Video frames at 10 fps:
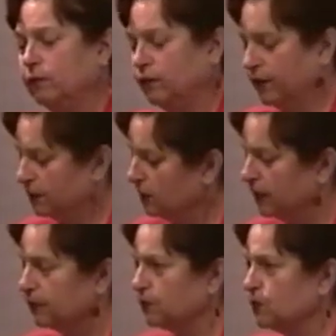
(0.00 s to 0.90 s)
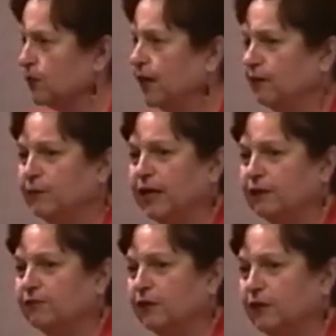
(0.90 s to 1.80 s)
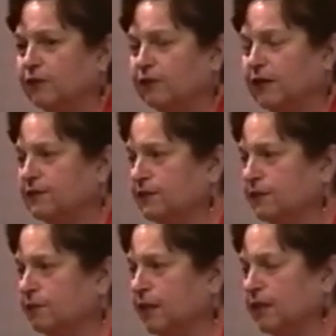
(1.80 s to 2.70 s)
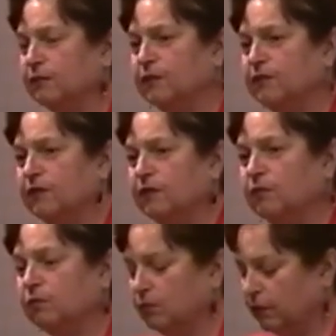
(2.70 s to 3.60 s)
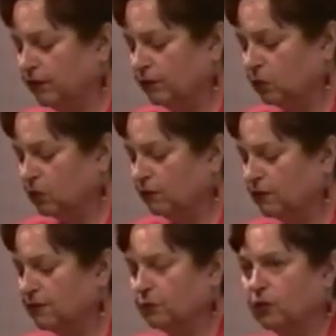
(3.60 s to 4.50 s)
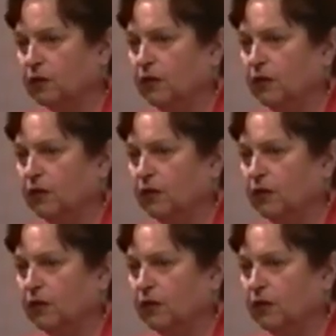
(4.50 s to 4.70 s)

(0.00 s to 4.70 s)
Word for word: the collectibles would have magnifying devices to make them even even more visible.